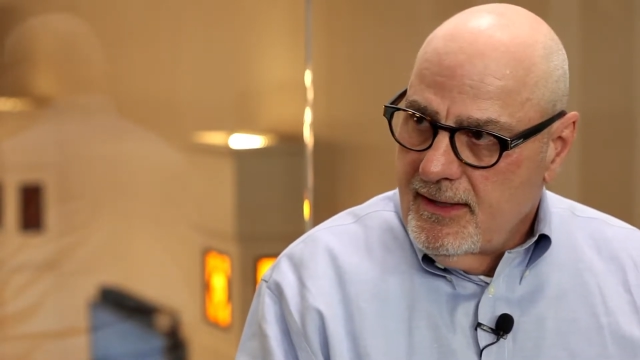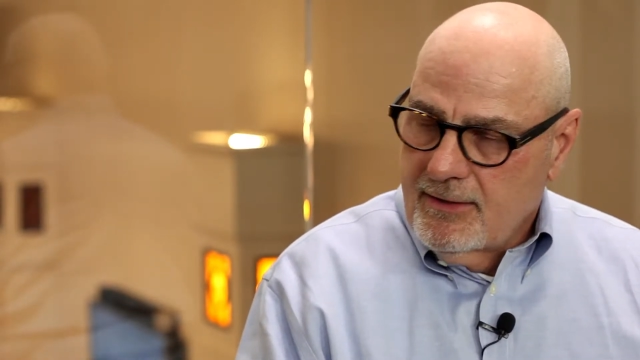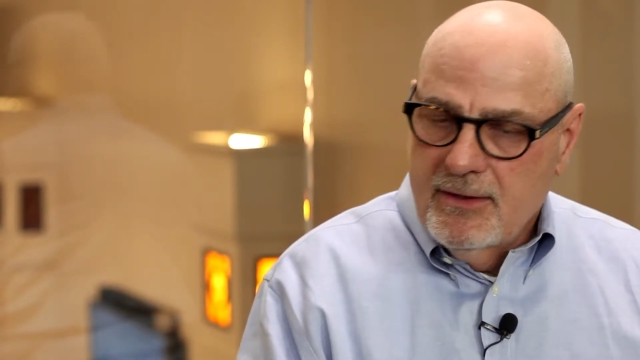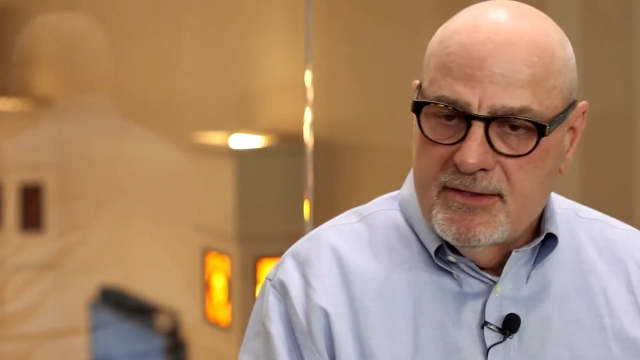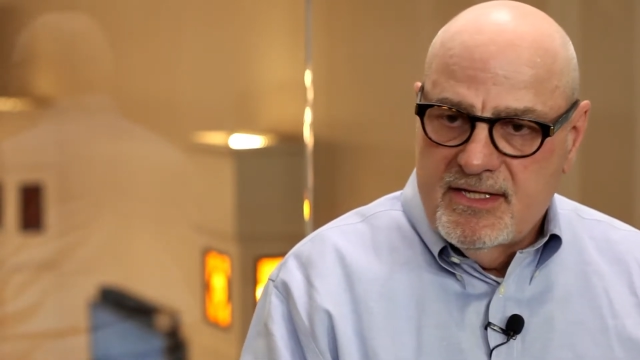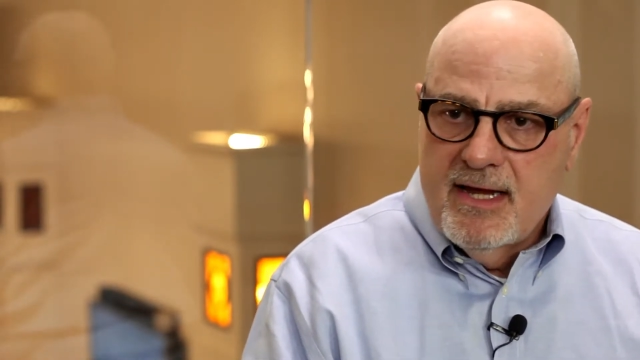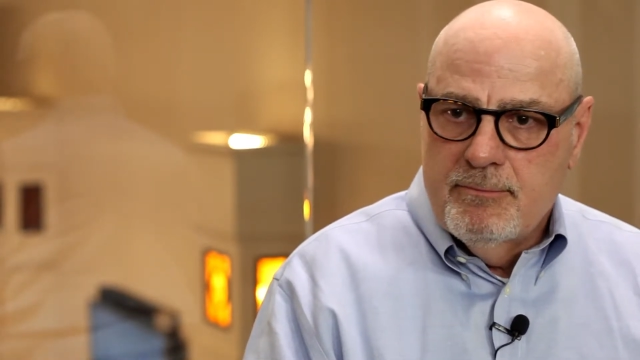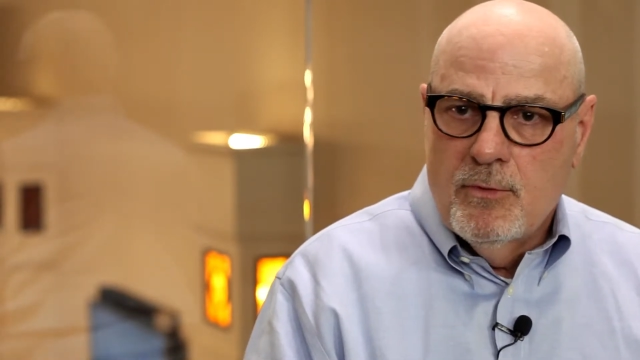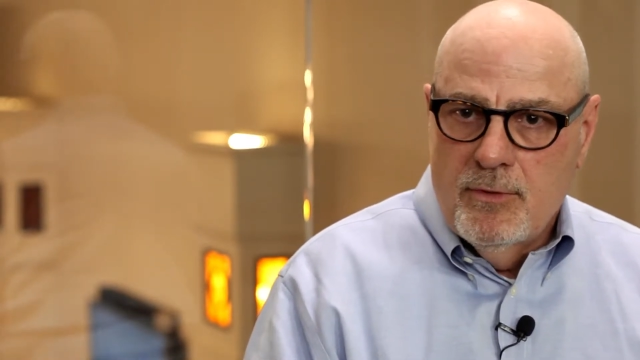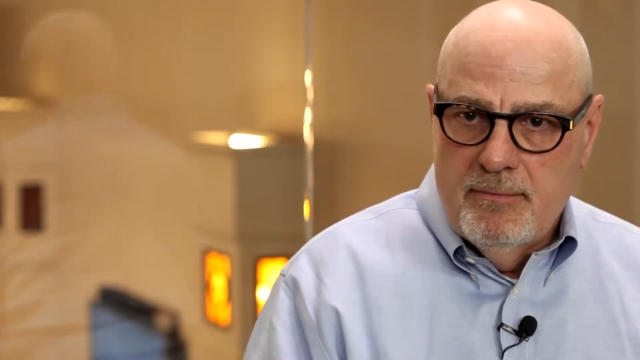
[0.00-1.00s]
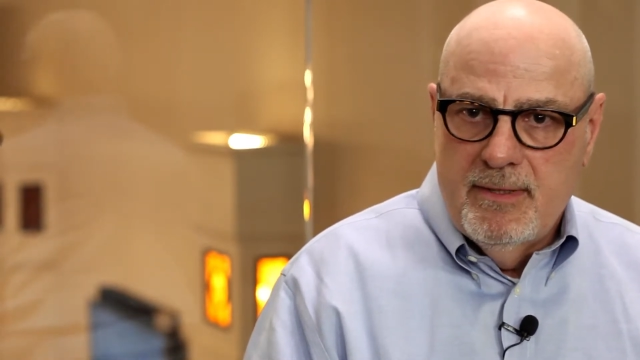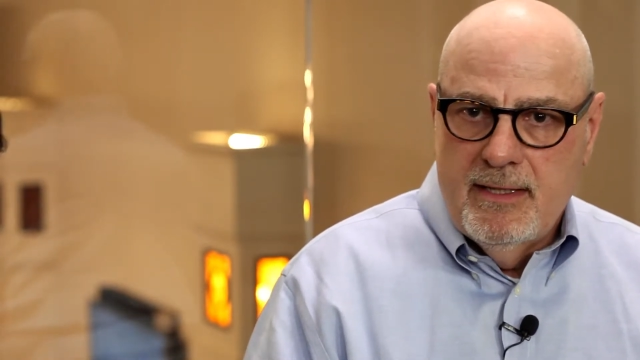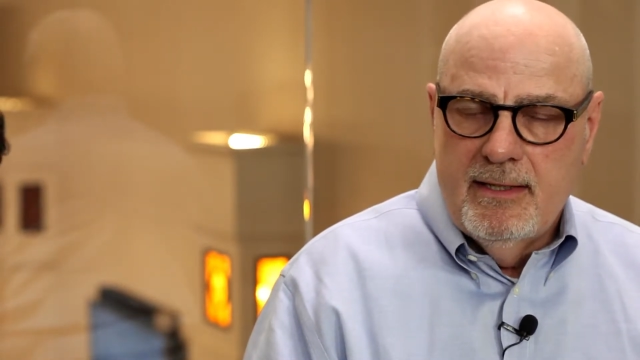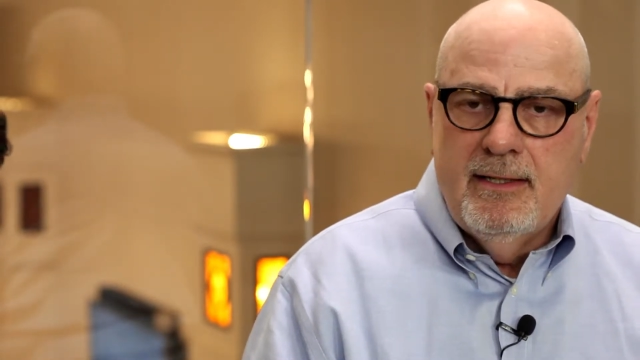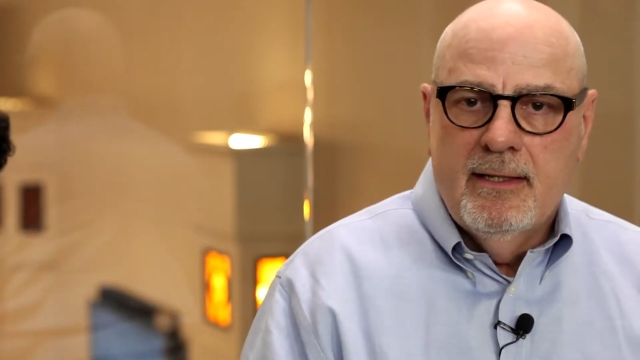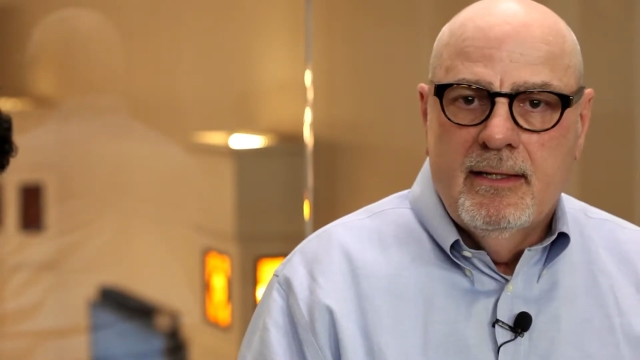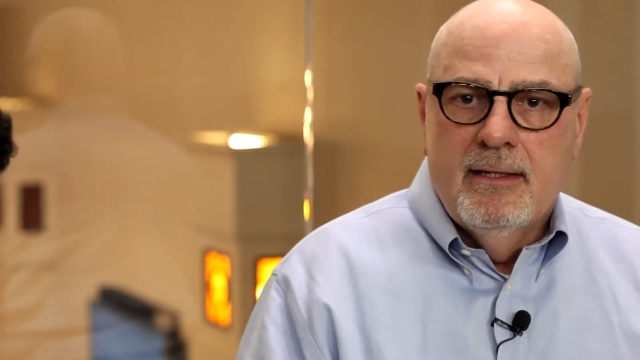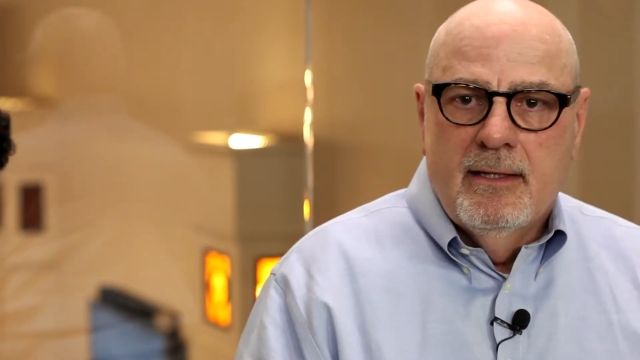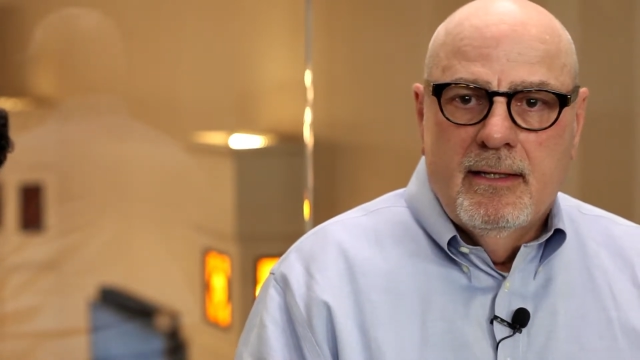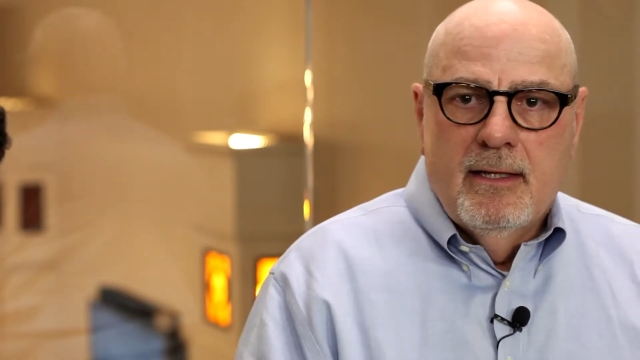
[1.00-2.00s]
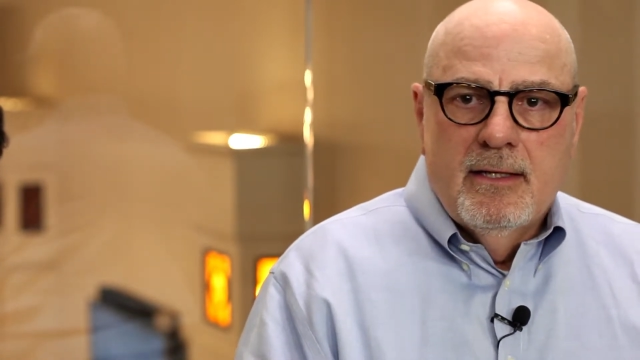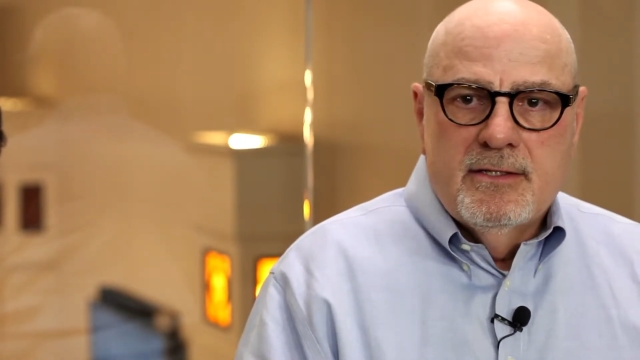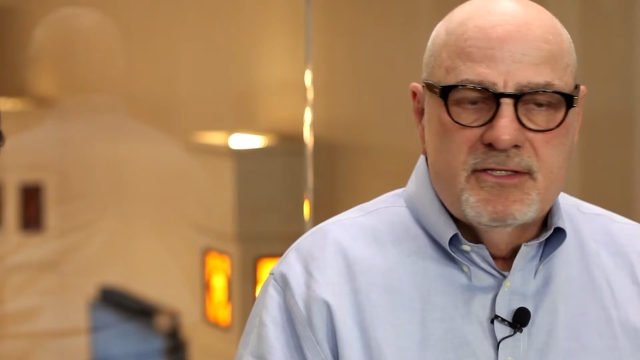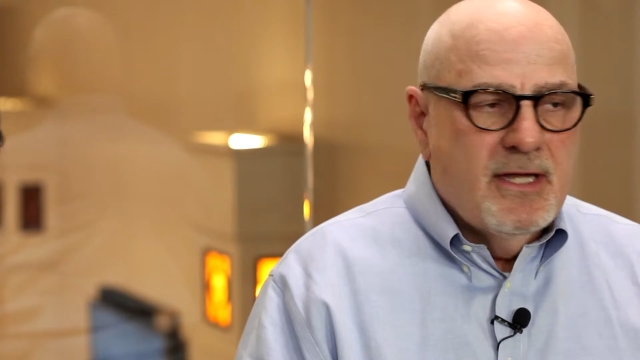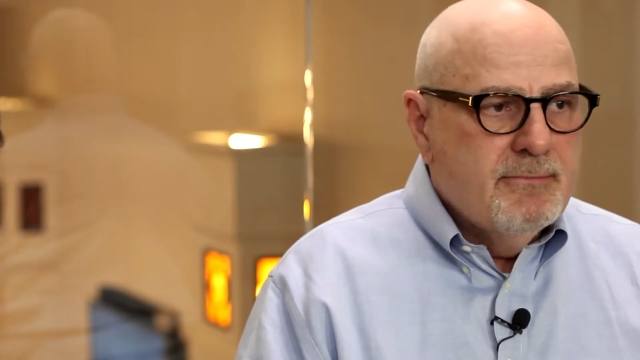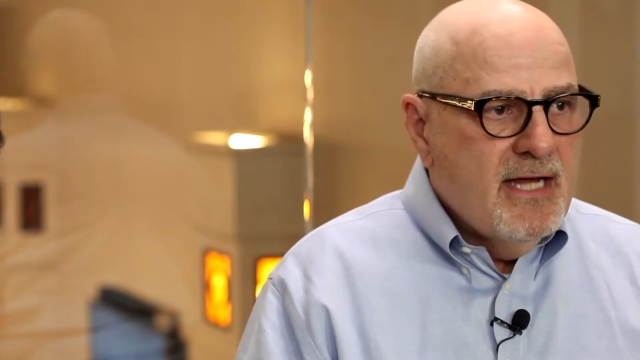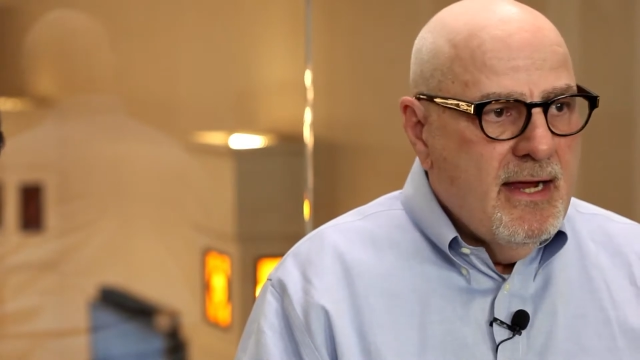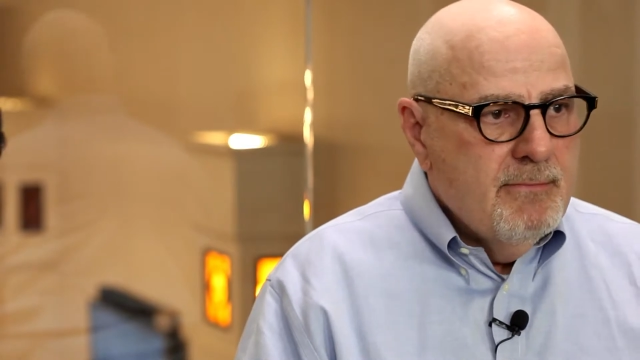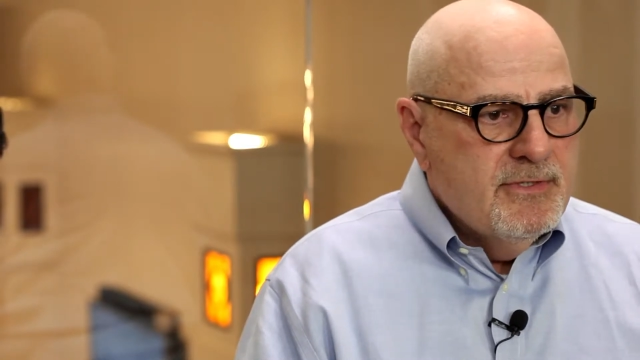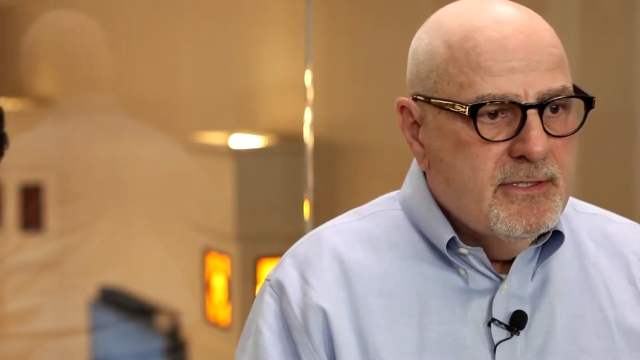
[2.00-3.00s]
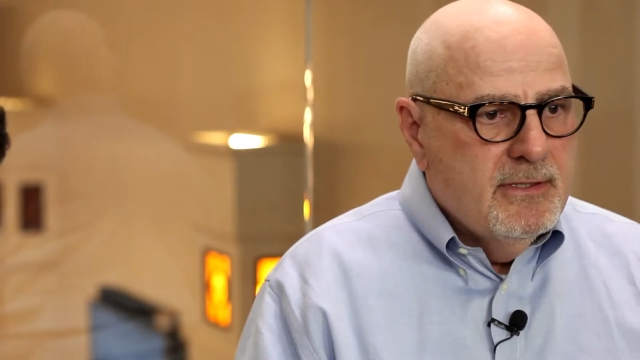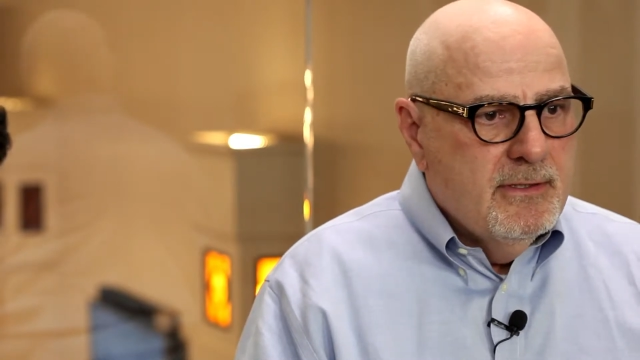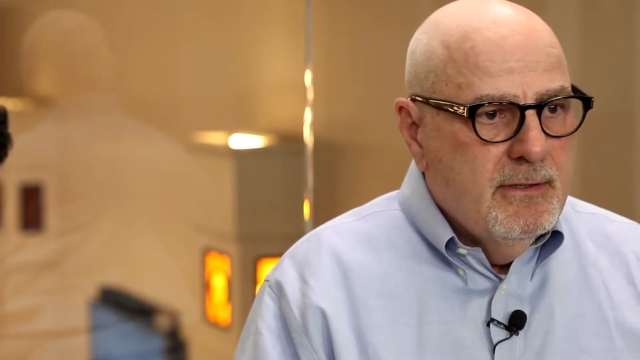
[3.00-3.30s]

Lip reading: A good example would be sometimes